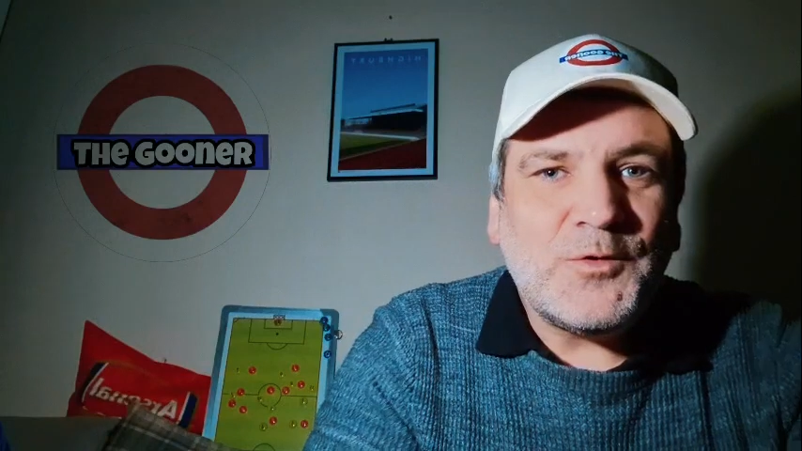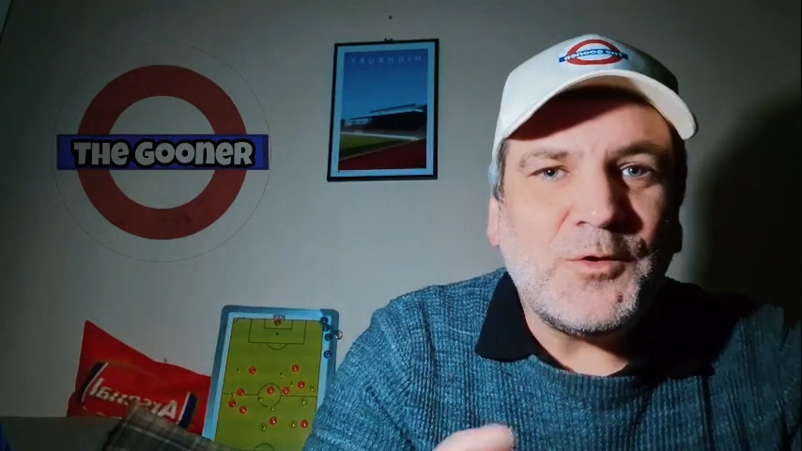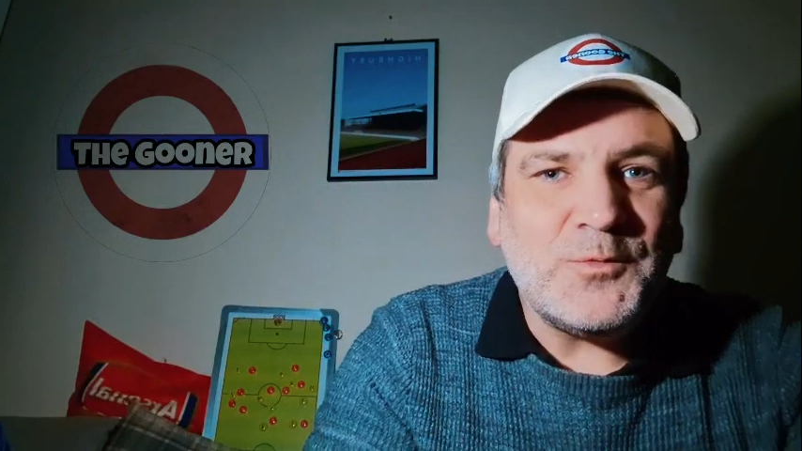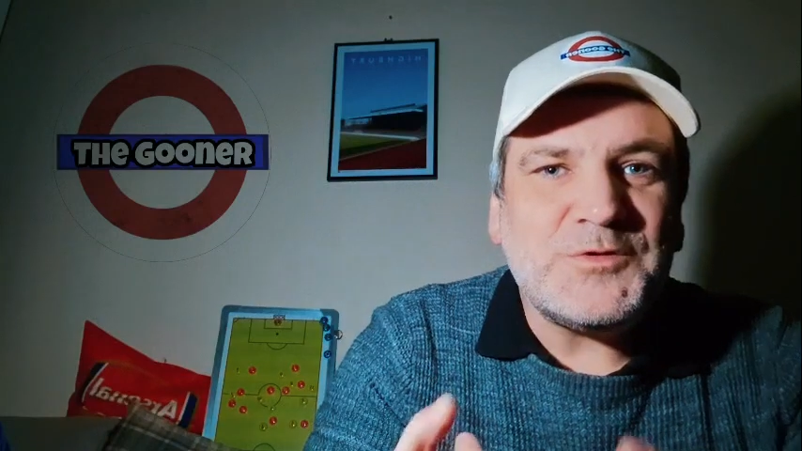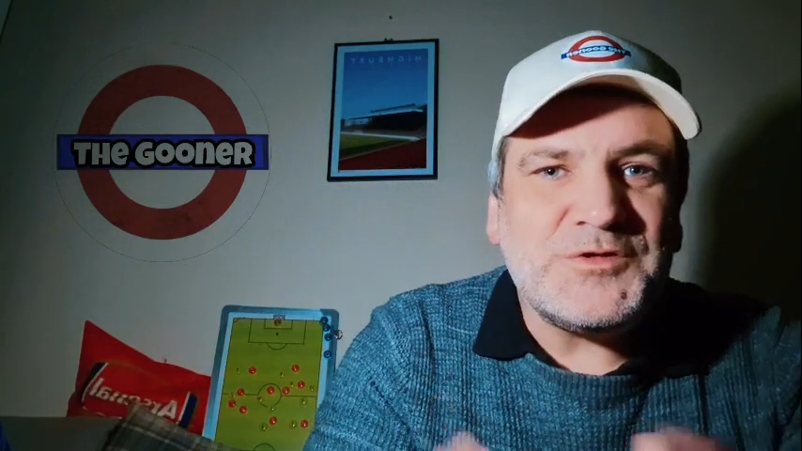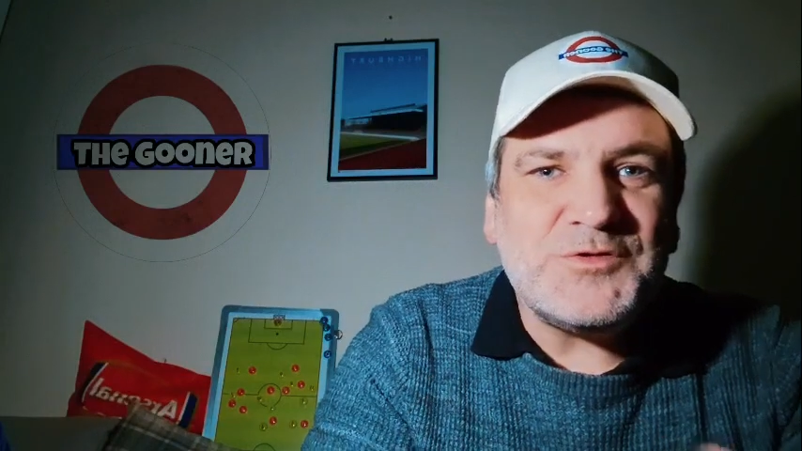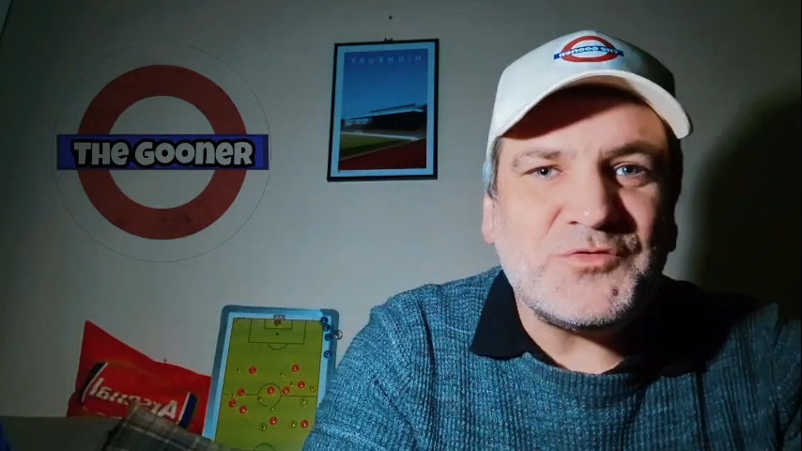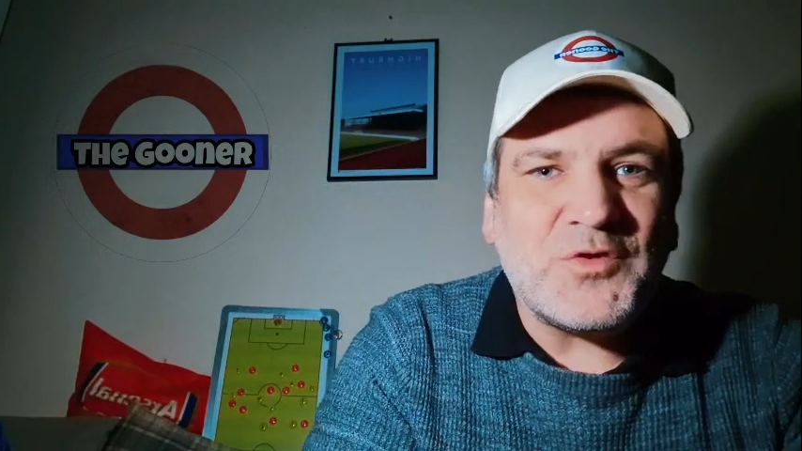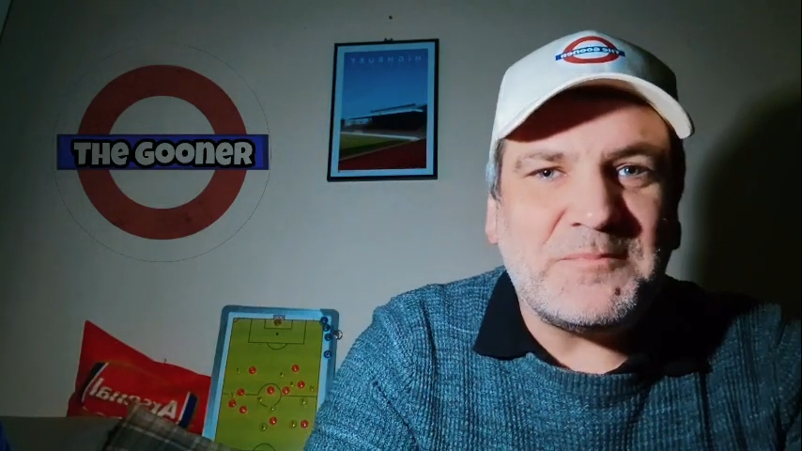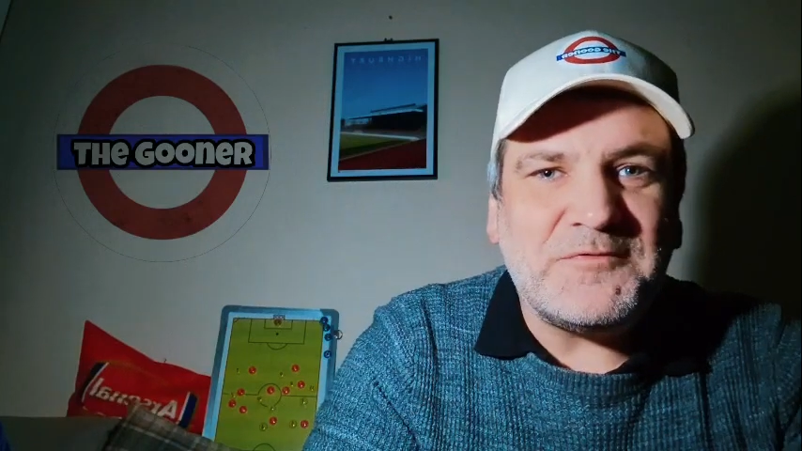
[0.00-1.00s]
Who would you
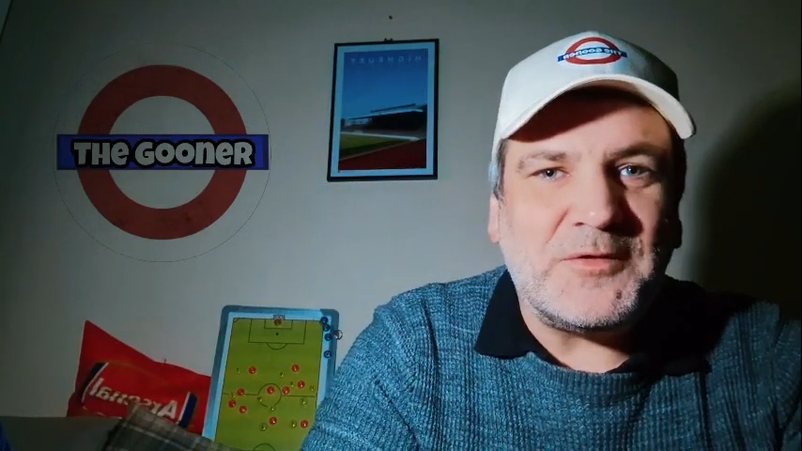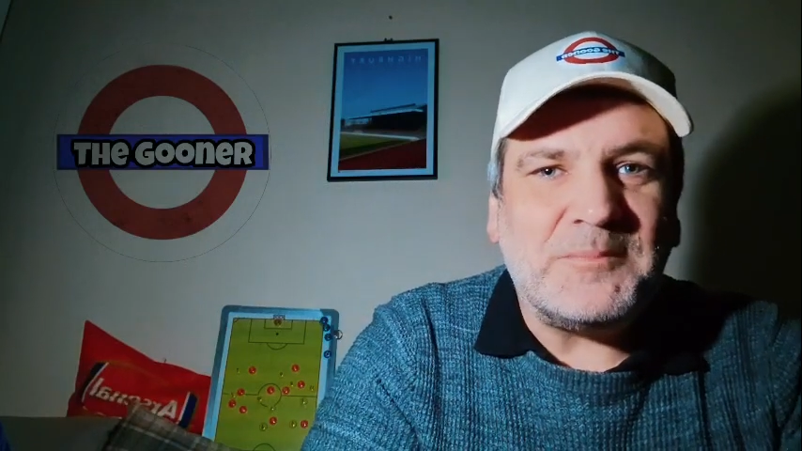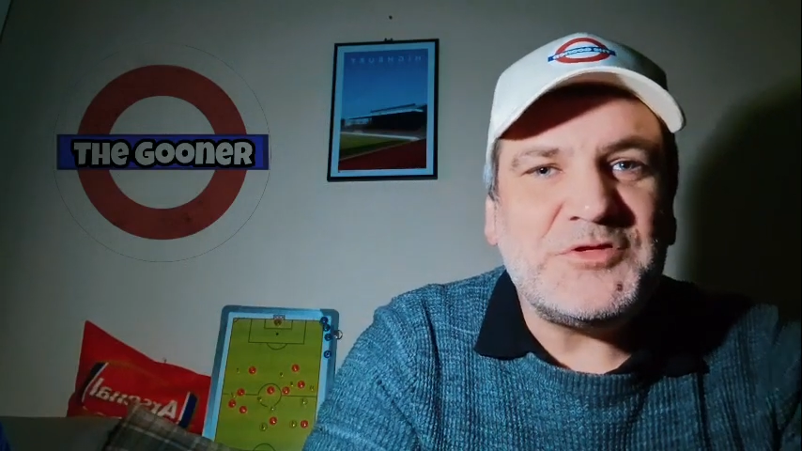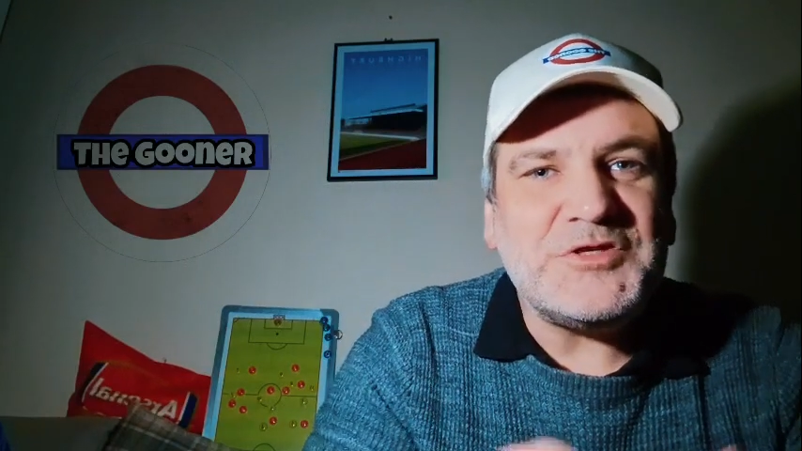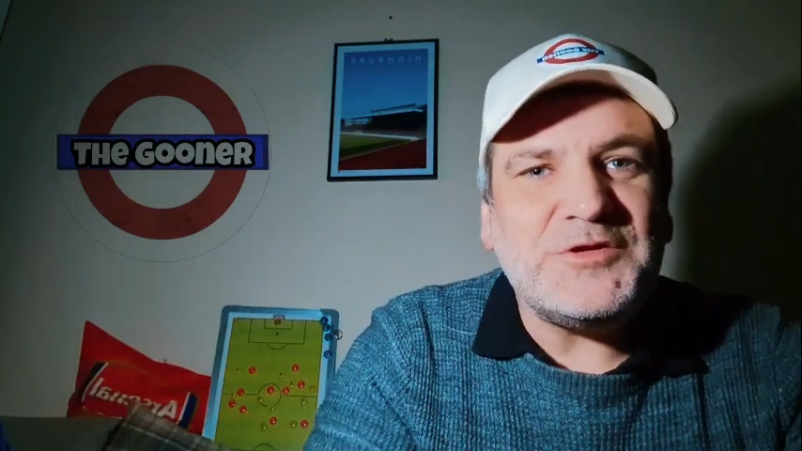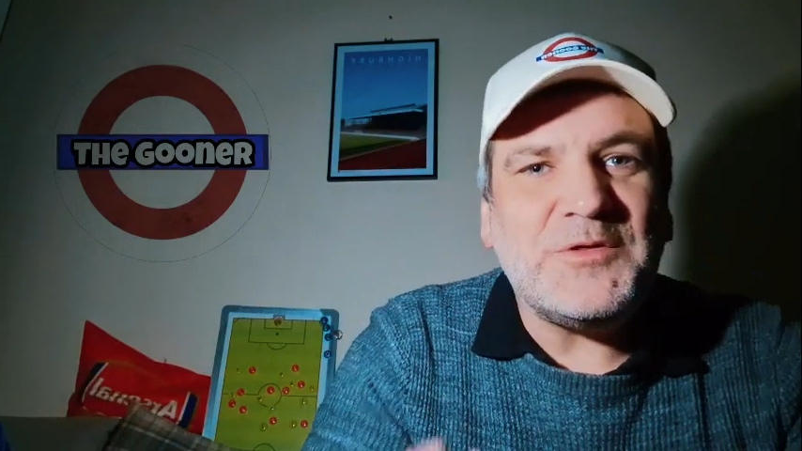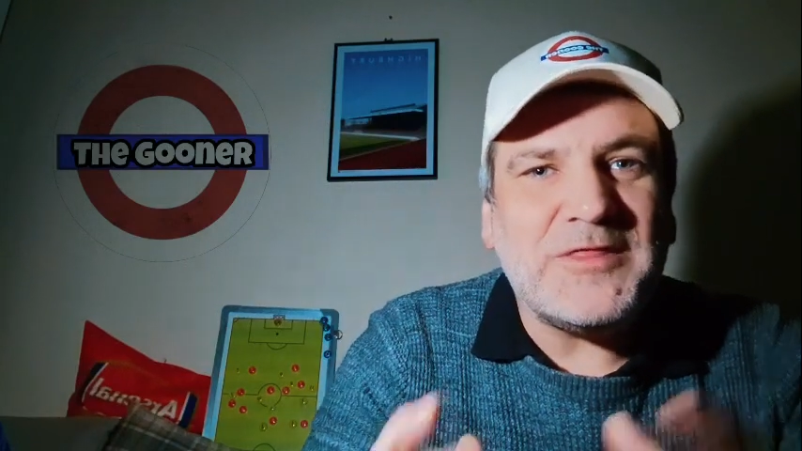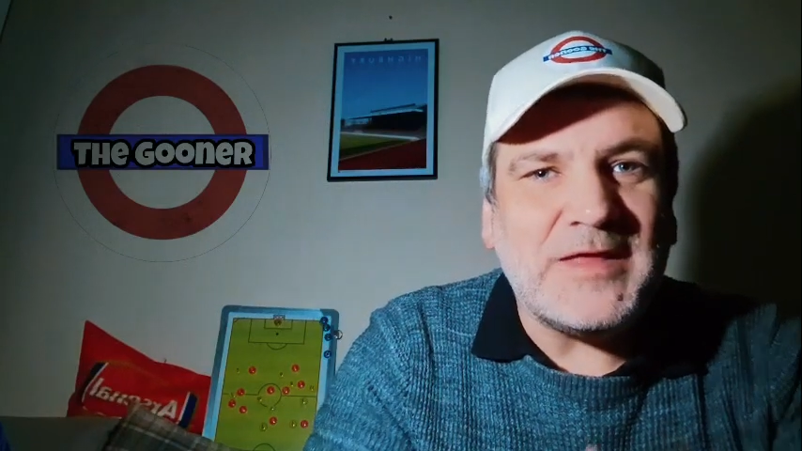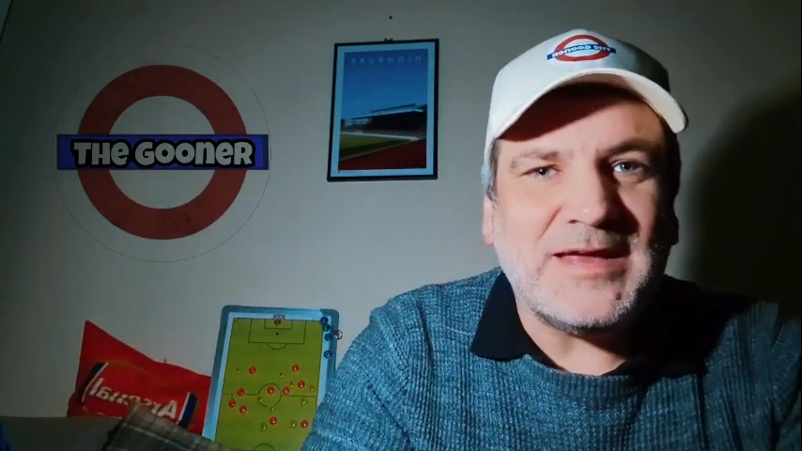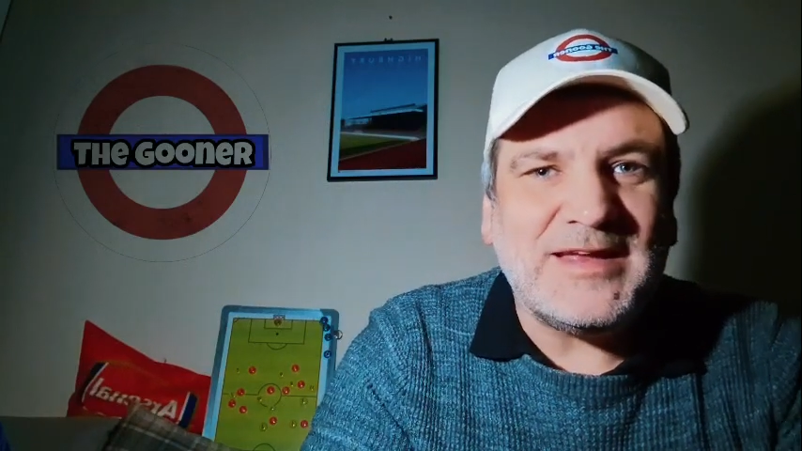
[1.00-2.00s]
drop for him? Do you
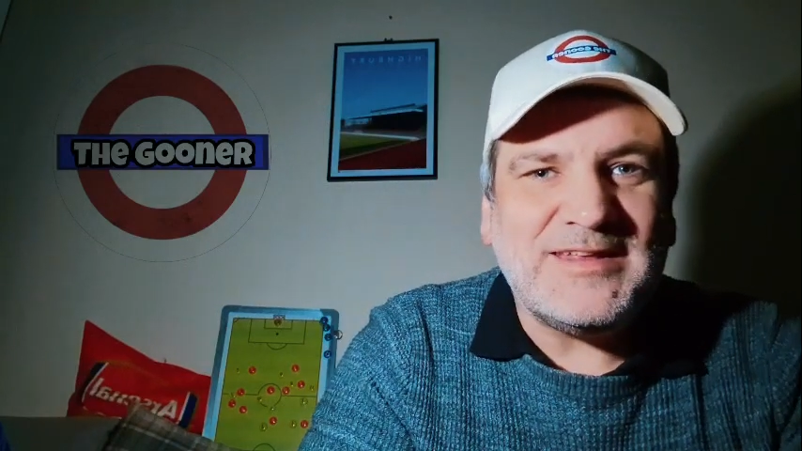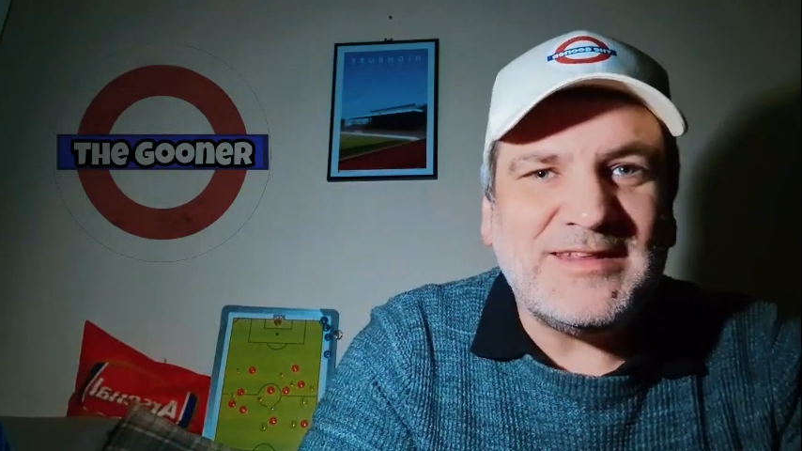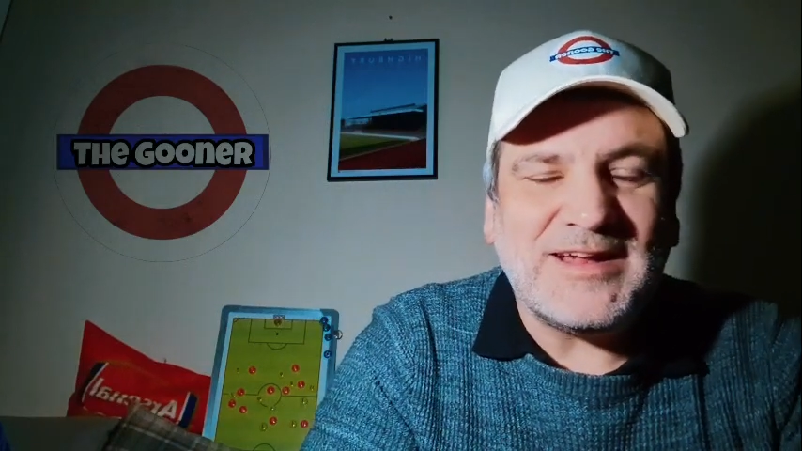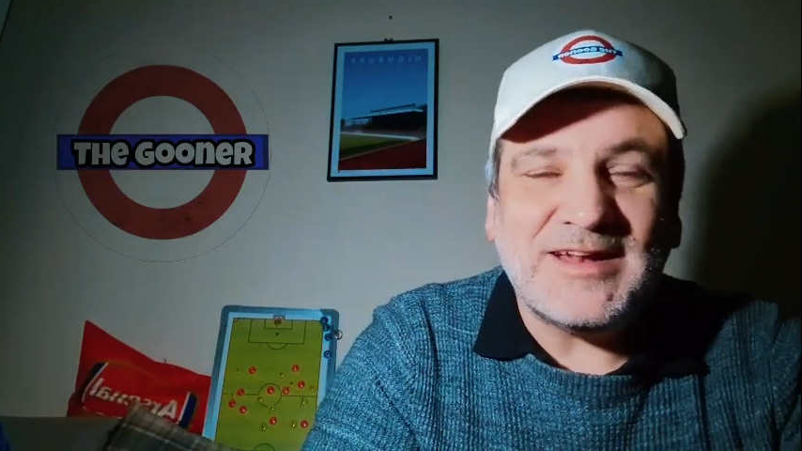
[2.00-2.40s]
think,